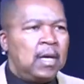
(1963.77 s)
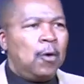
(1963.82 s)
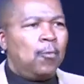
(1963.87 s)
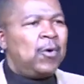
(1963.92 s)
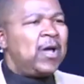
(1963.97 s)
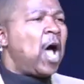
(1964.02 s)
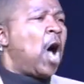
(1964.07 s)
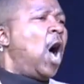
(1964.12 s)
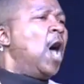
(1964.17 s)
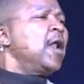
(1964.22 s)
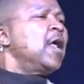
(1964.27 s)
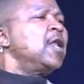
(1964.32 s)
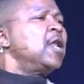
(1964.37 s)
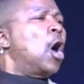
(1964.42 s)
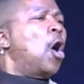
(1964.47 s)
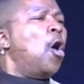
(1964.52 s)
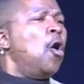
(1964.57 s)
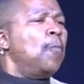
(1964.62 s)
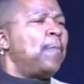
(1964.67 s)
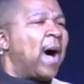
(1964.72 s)
We ought to
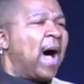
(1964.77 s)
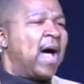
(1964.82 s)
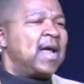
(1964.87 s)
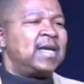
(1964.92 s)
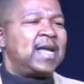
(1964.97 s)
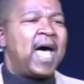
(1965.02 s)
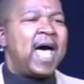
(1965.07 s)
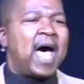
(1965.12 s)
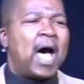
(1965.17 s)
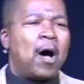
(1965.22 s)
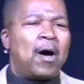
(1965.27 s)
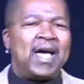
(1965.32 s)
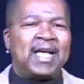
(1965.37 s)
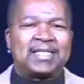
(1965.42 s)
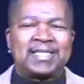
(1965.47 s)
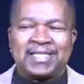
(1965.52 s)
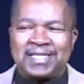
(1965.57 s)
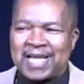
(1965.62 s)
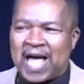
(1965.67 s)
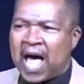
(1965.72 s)
know by now
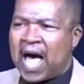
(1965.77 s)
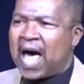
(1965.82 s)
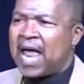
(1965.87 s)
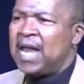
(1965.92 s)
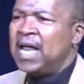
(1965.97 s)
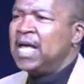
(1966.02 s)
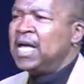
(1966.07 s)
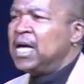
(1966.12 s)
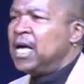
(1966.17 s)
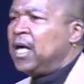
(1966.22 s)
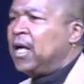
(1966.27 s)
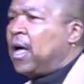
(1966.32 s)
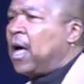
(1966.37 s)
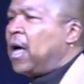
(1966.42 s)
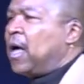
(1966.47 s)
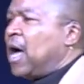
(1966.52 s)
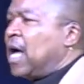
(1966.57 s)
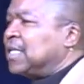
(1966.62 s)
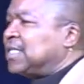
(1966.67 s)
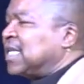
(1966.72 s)
it's not
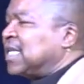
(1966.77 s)
a